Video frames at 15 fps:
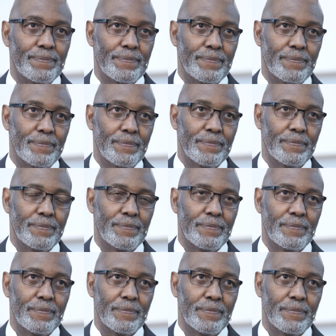
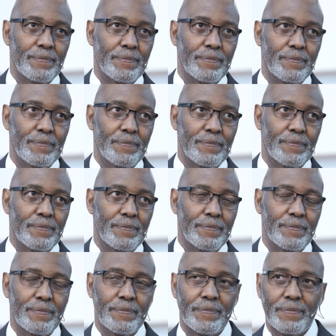
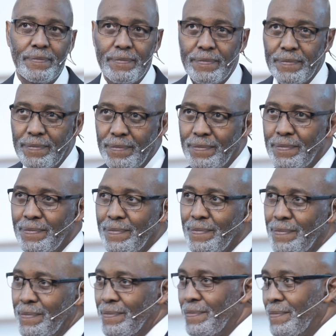
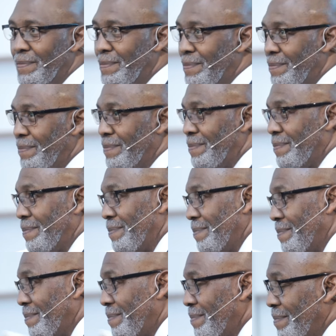
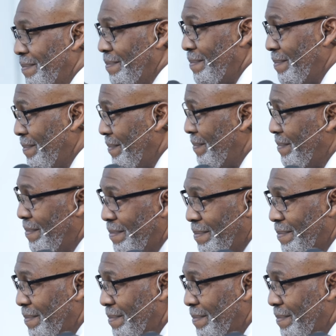(silence)